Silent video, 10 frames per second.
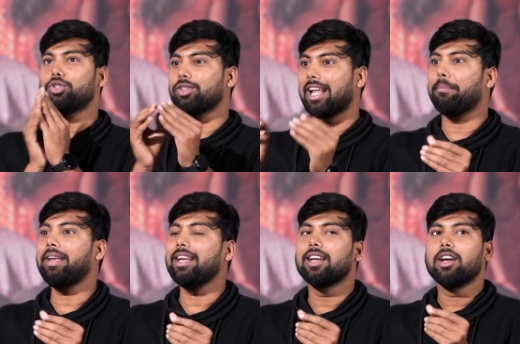So tell
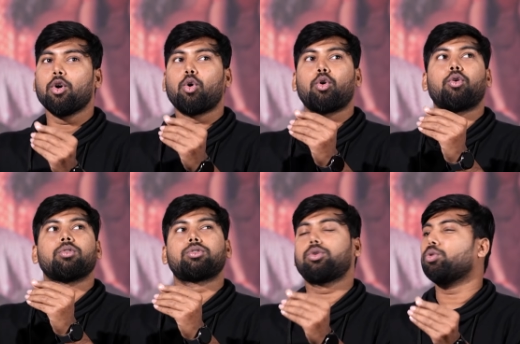me,
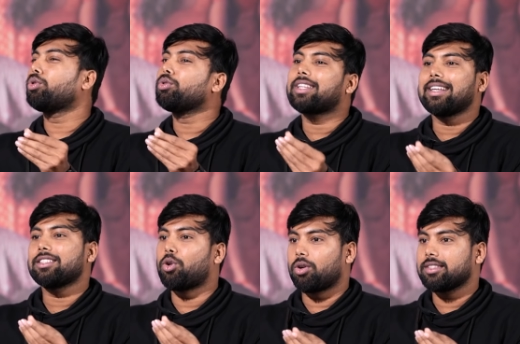two to three
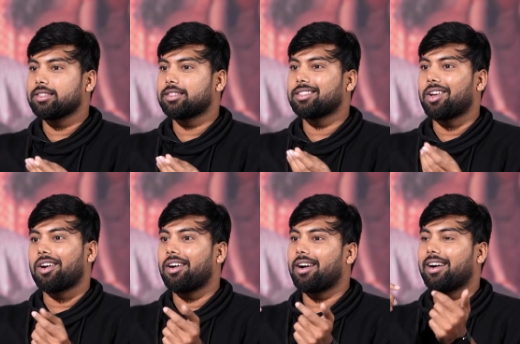slogans
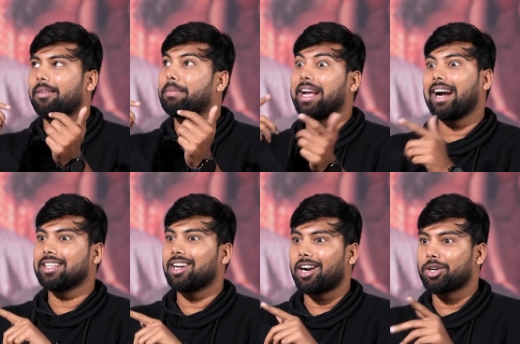
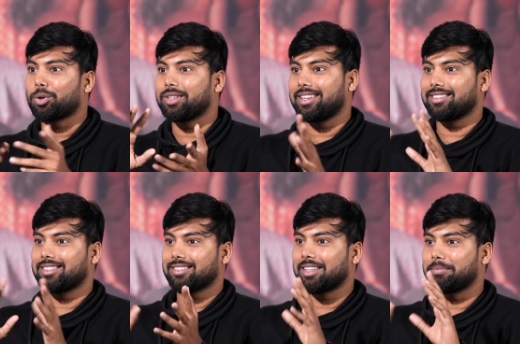behind the auto, there is
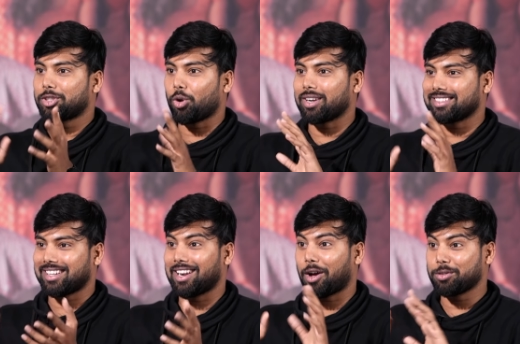some slogans,
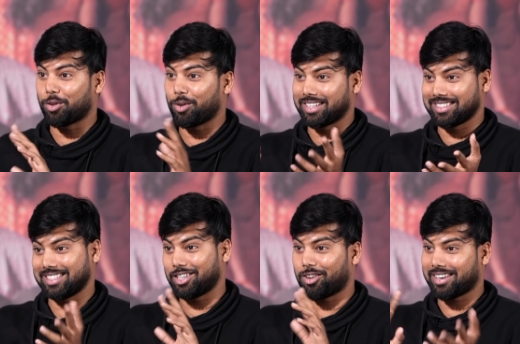love slogans
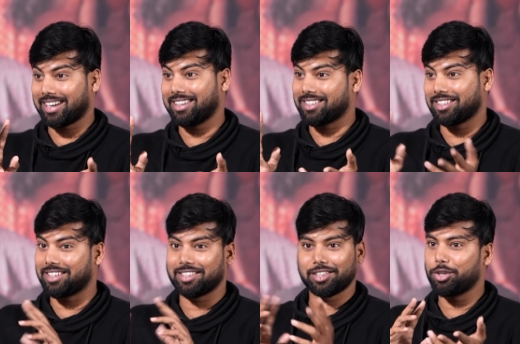and all, right?
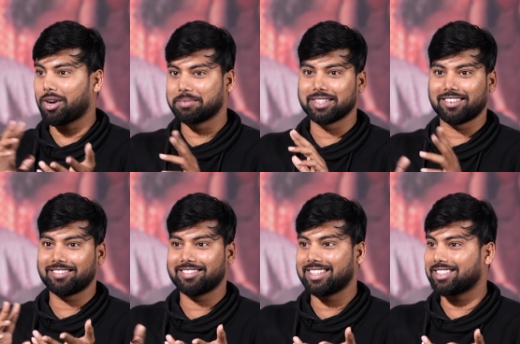Do you observe
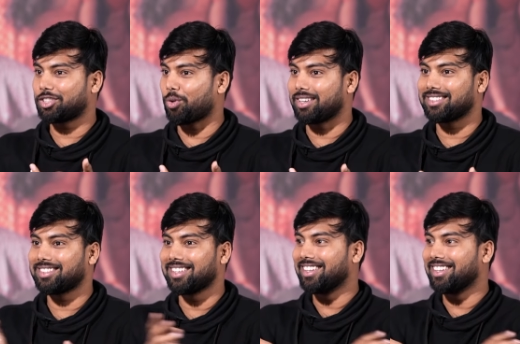that slogans?